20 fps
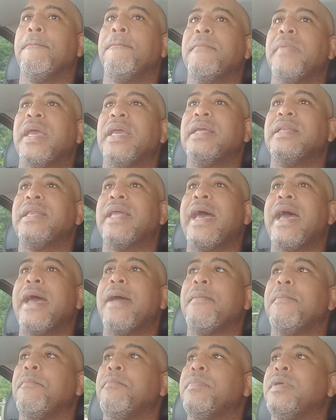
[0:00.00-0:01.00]
may
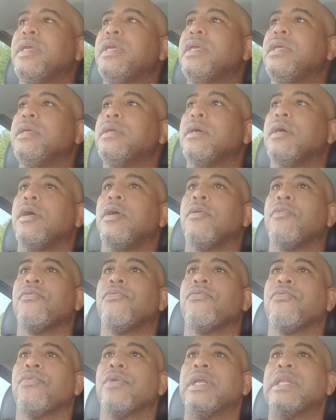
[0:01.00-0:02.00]
not be a
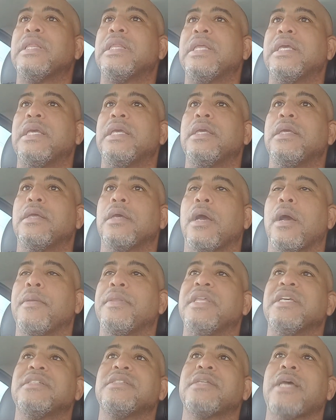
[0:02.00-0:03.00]
friendly, or
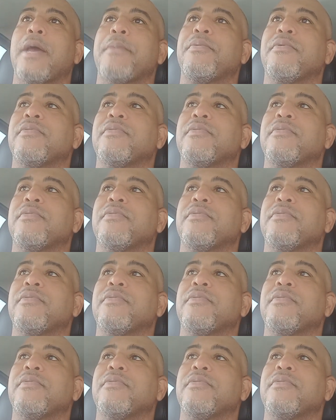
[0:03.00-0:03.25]
this type